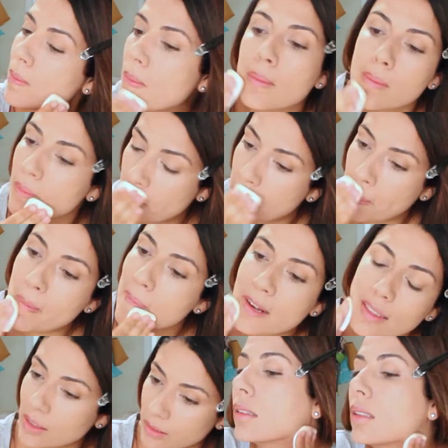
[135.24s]

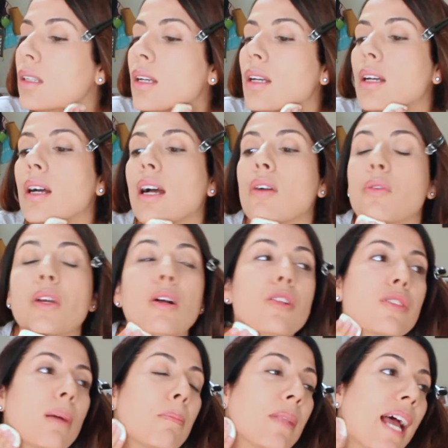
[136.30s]
Okay. And we
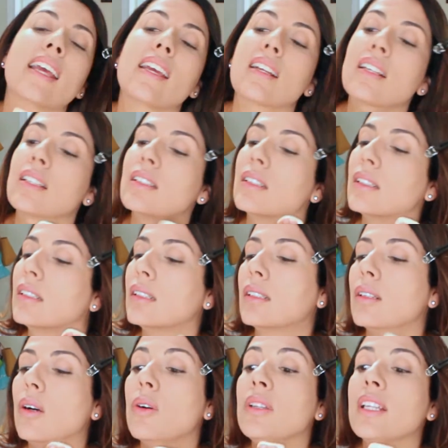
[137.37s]
also apply it
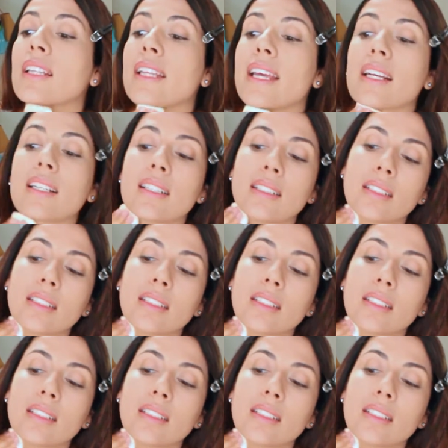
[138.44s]
on the neck.